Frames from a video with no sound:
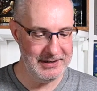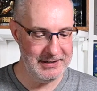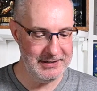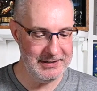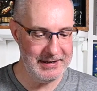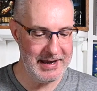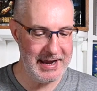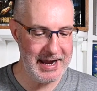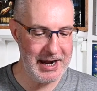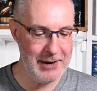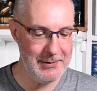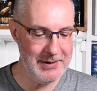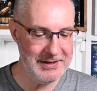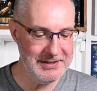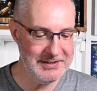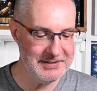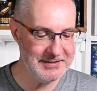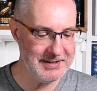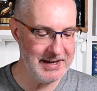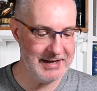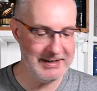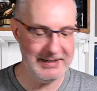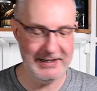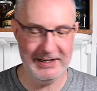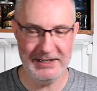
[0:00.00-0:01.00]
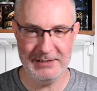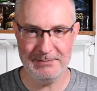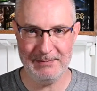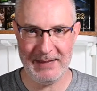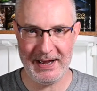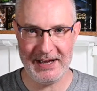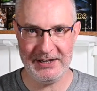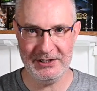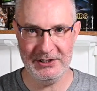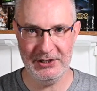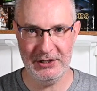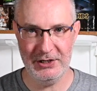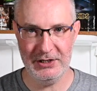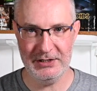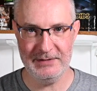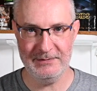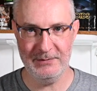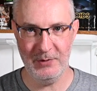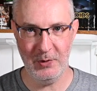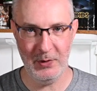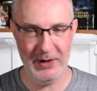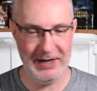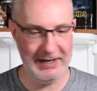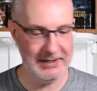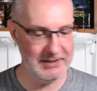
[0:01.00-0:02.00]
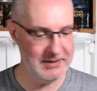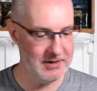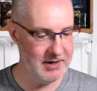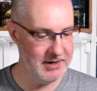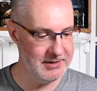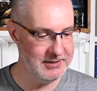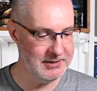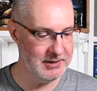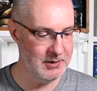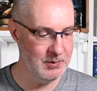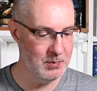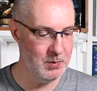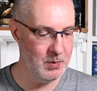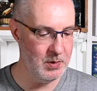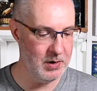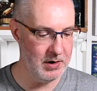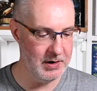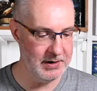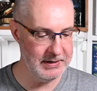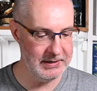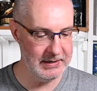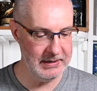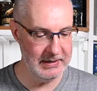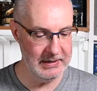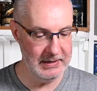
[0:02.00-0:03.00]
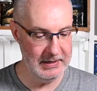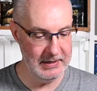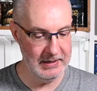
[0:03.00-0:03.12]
now, and sadly it's bad news for igniter 1.